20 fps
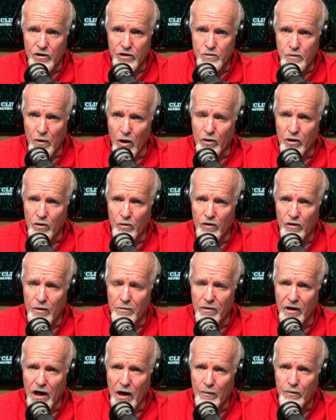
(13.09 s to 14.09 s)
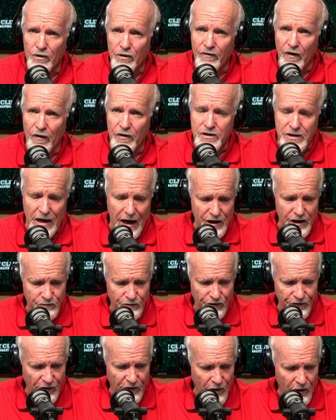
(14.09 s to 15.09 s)
spoken with him a couple of other times
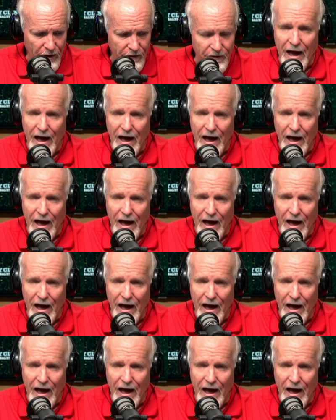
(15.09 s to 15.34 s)
before.